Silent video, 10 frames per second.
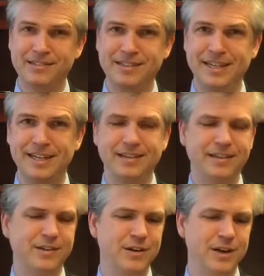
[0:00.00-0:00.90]
as a debt
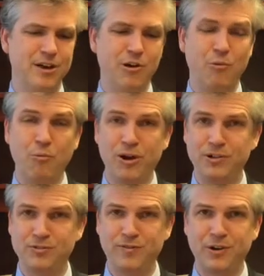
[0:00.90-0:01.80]
collector,
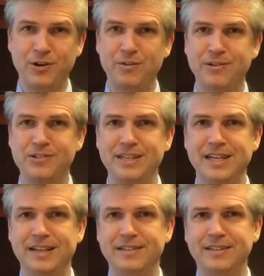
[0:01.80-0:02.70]
Wells Fargo as a
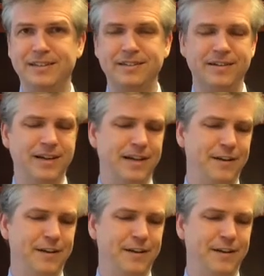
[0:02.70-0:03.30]
debt collector,